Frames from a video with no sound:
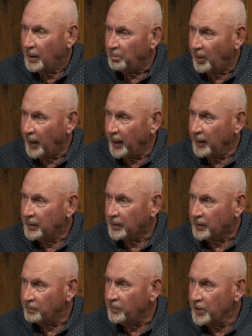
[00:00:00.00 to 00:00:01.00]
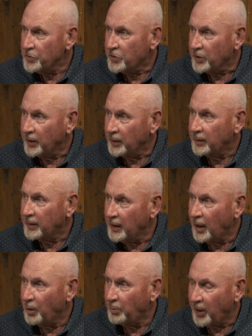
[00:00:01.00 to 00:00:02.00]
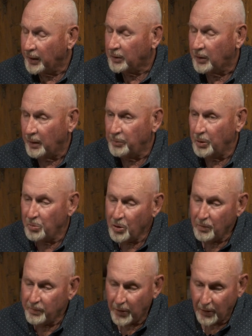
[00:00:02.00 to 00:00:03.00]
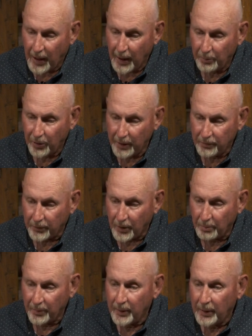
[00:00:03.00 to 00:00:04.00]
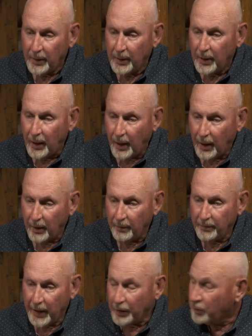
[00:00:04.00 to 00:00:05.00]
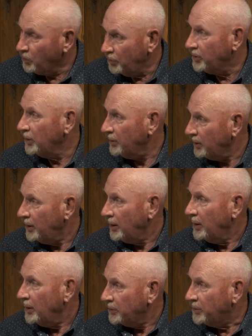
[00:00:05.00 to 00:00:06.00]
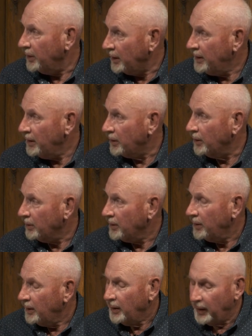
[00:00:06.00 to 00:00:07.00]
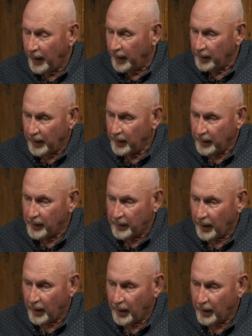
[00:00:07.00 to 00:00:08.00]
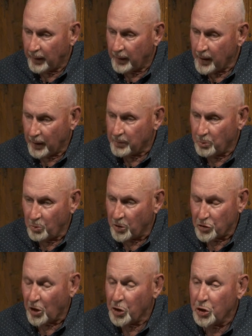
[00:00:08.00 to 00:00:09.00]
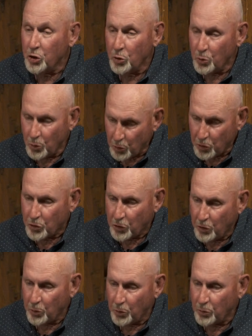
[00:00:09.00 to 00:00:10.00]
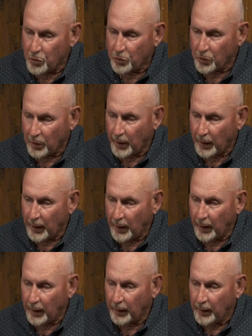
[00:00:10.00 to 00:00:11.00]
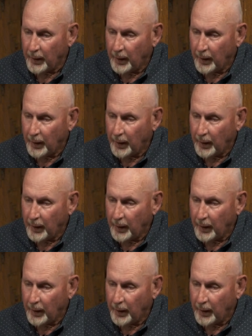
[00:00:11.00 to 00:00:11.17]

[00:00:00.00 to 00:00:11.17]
by convincing the Alpine Club to move the library from uh, Vancouver to here and it uh, it was a huge, huge uh, uh